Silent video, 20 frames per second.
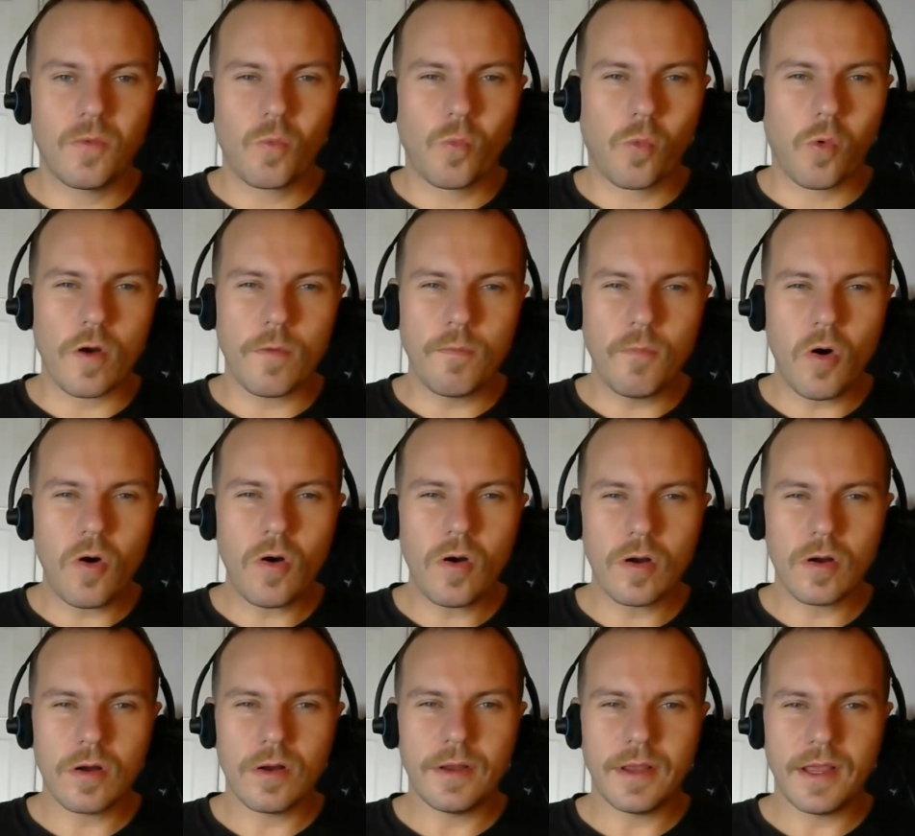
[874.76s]
We're
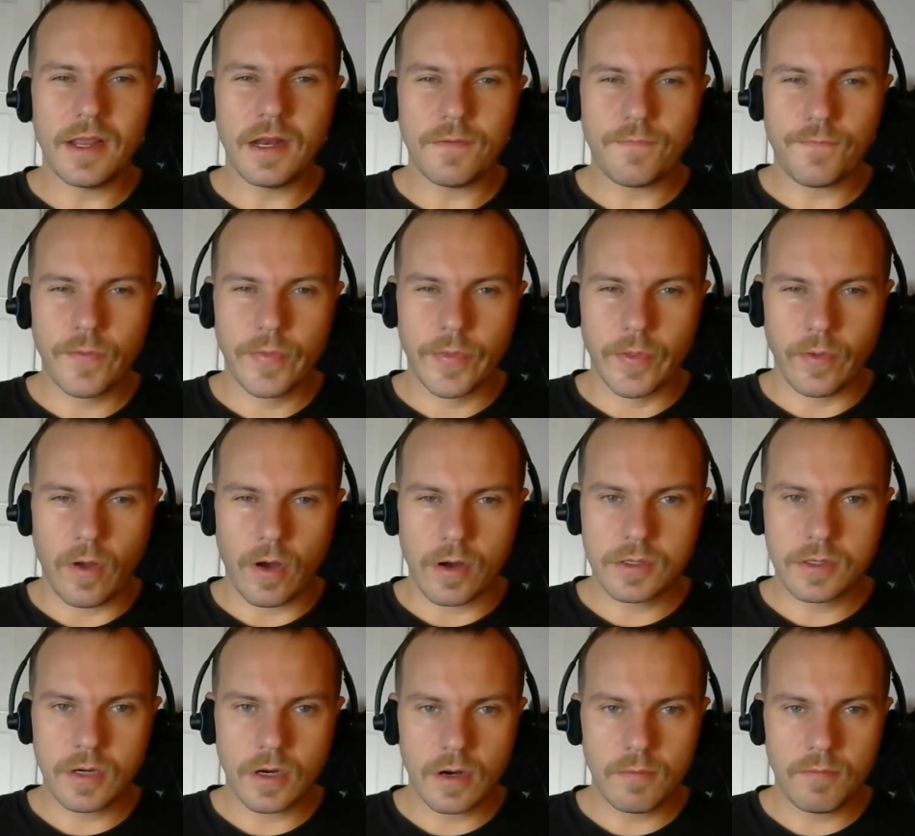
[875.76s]
more in it for the
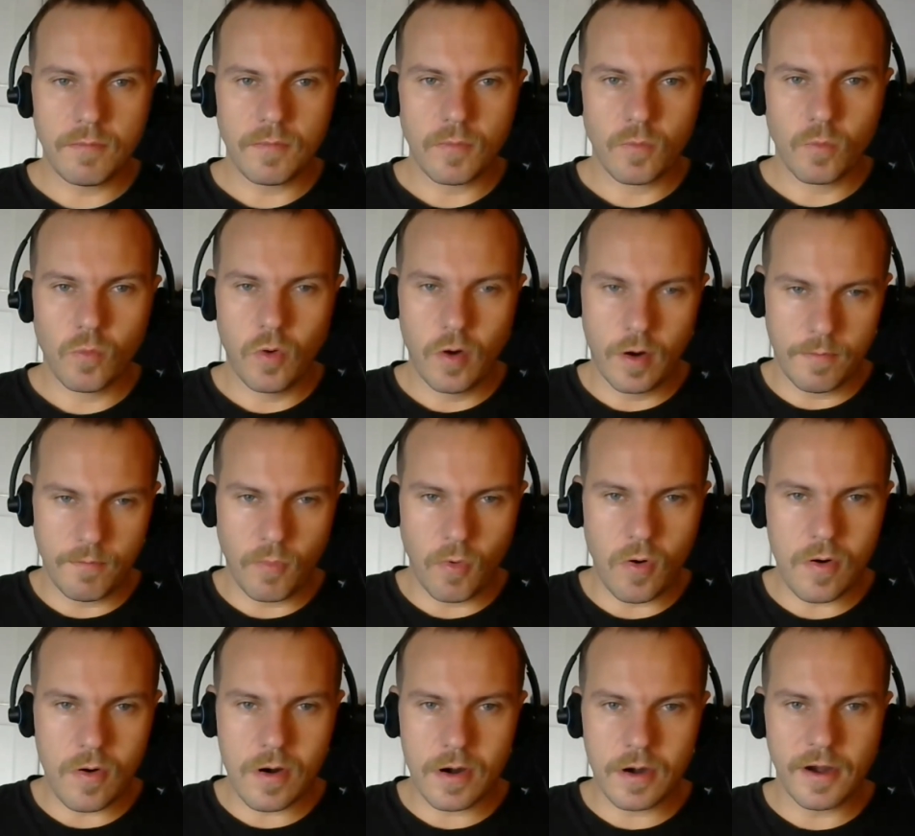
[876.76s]
long term. We're
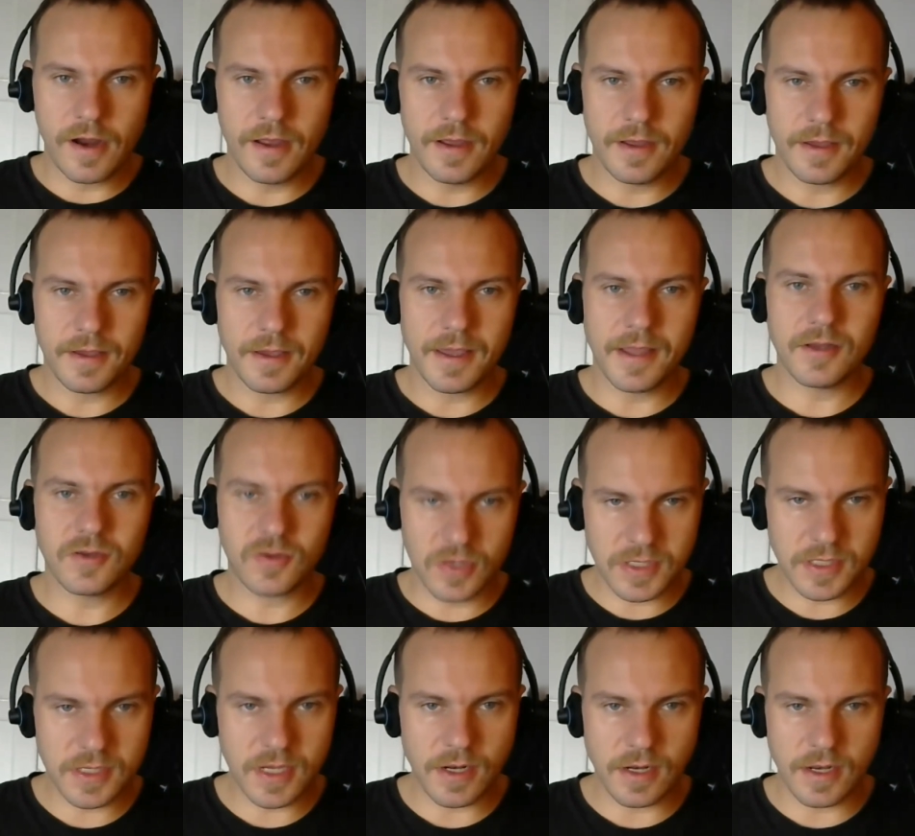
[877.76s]
more
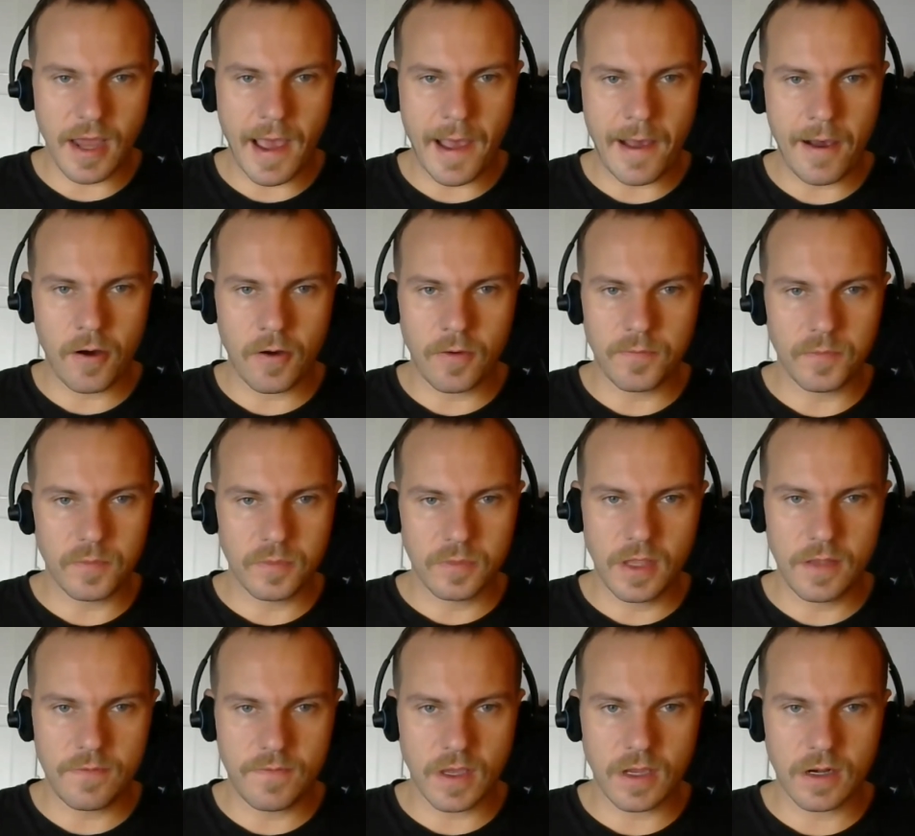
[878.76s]
interested in how
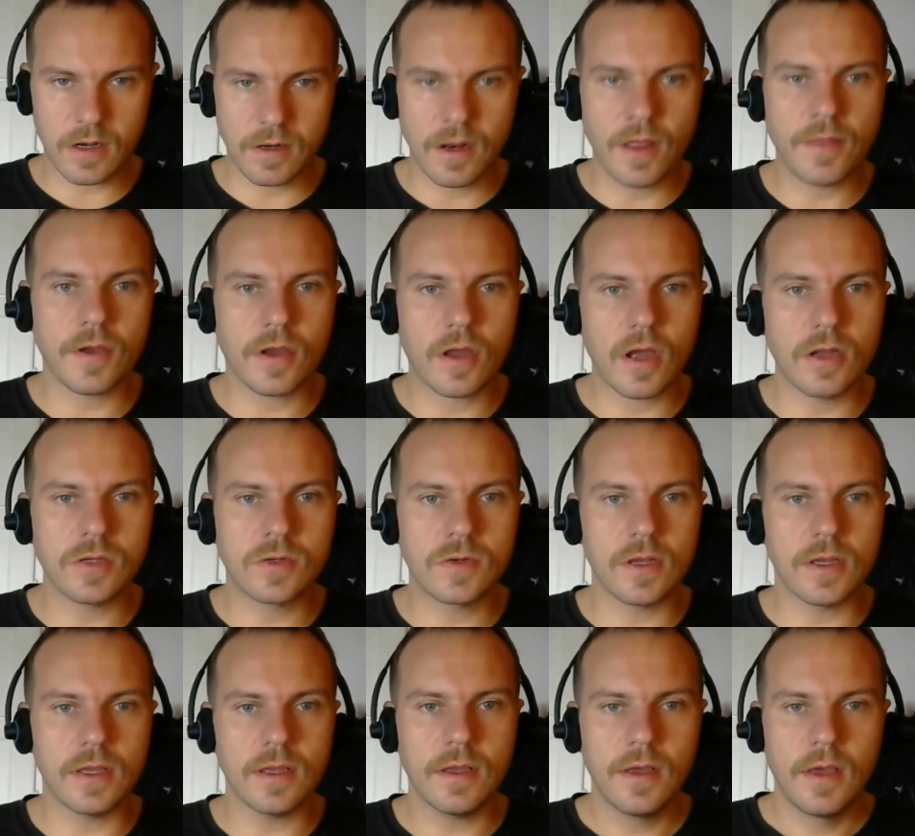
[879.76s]
living in another
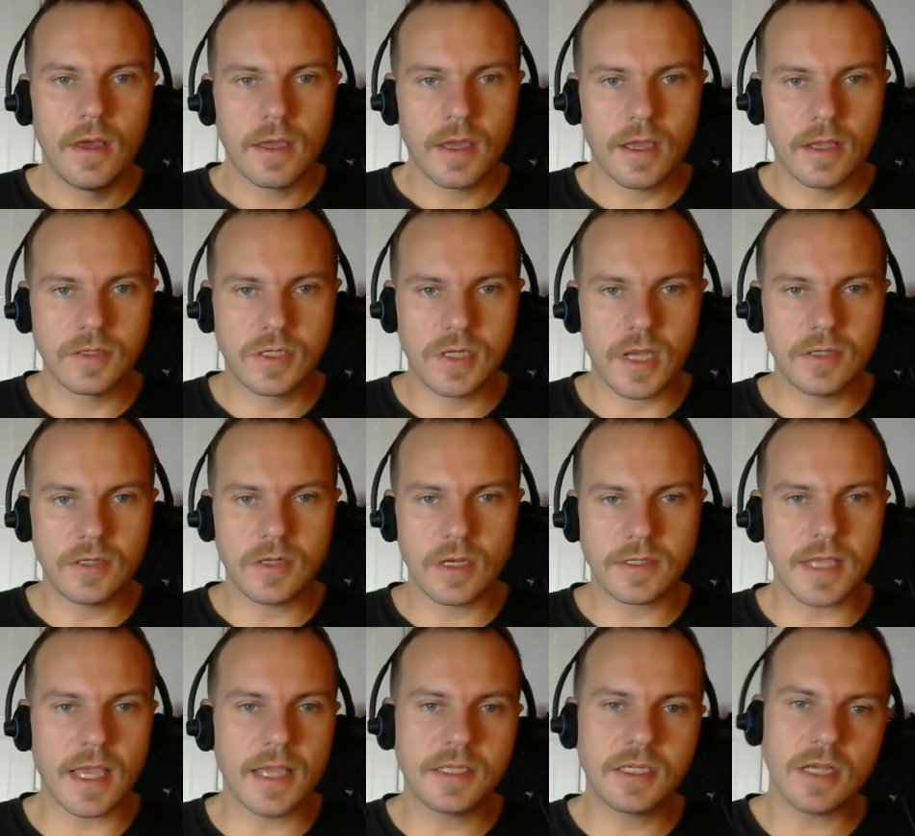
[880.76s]
country can change
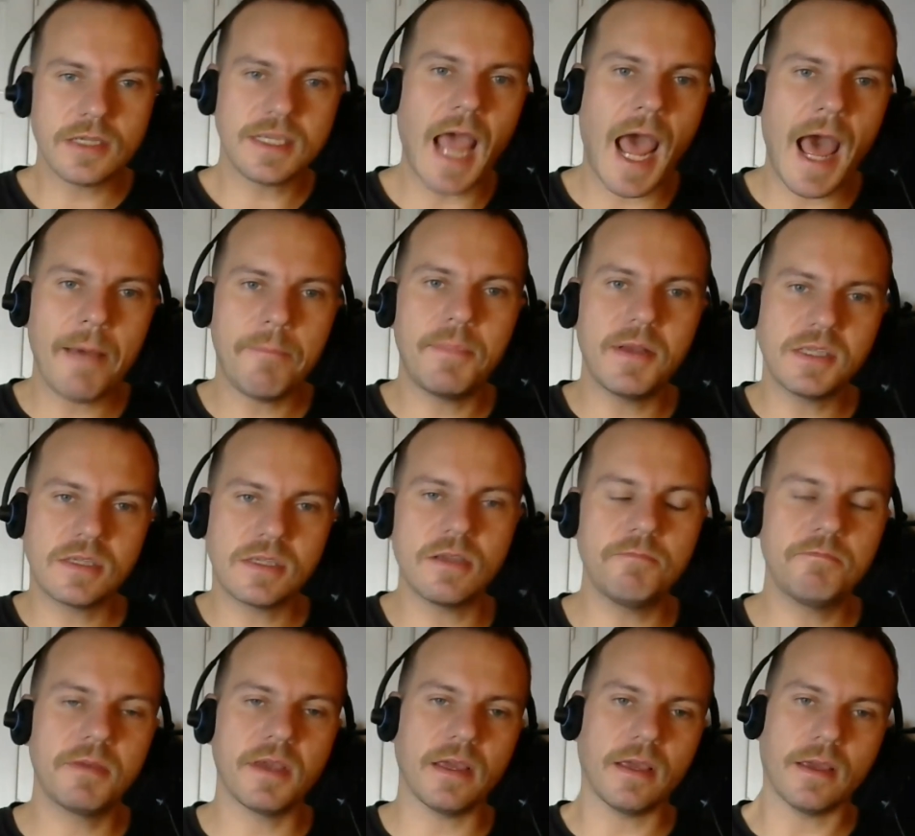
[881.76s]
us. It just happens
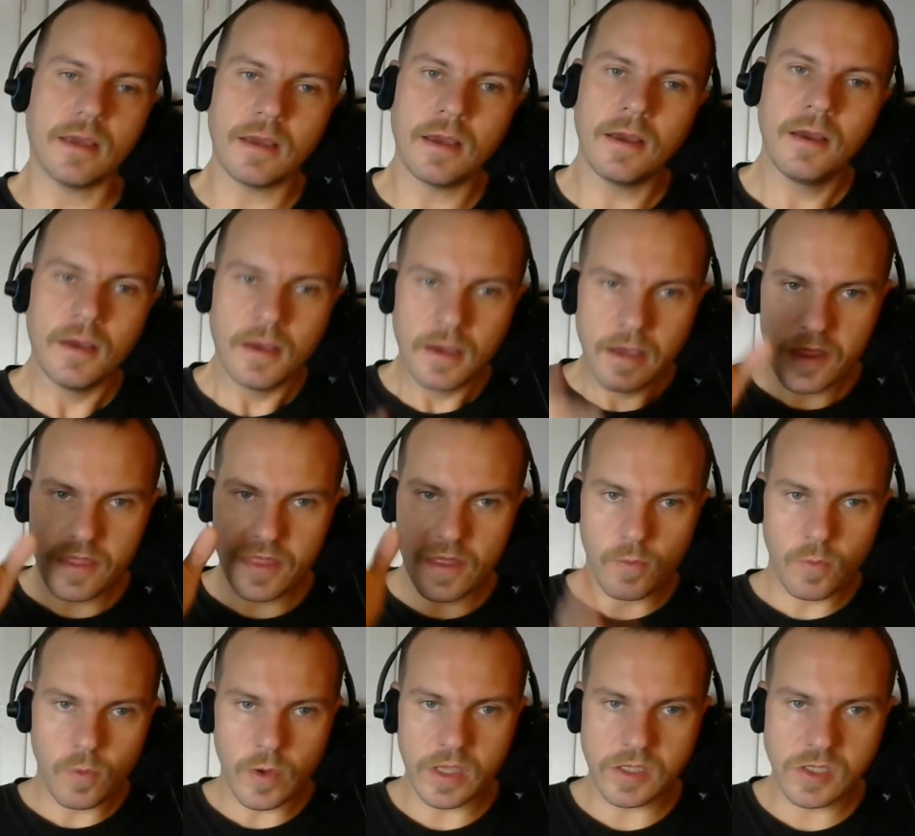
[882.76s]
to be
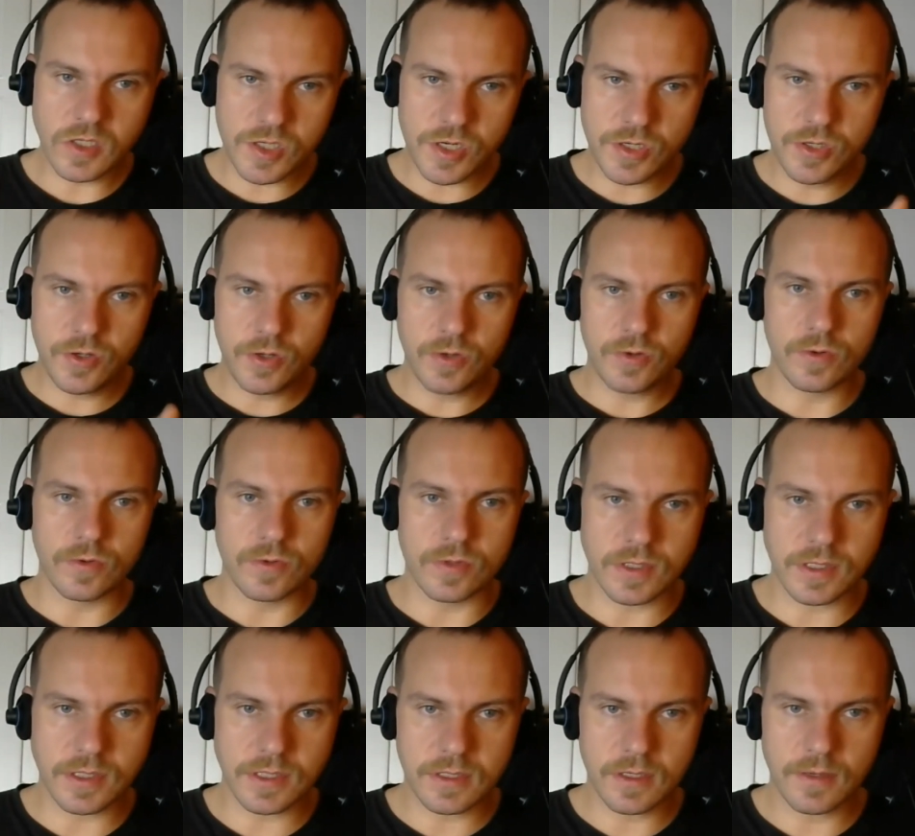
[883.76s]
that we
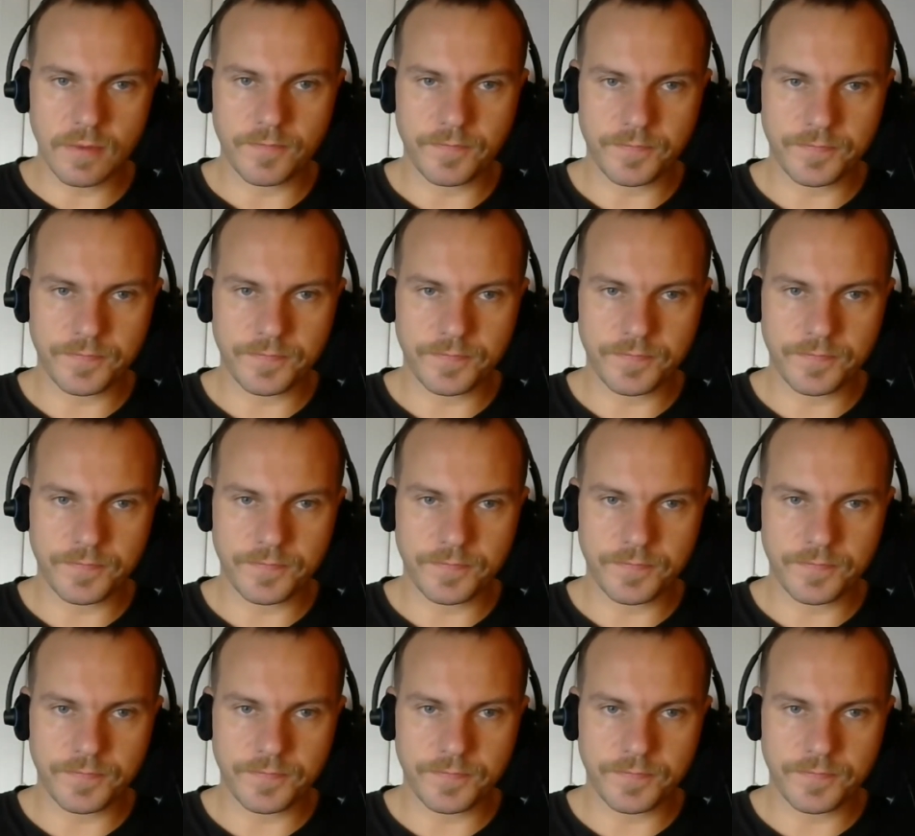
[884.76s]
choose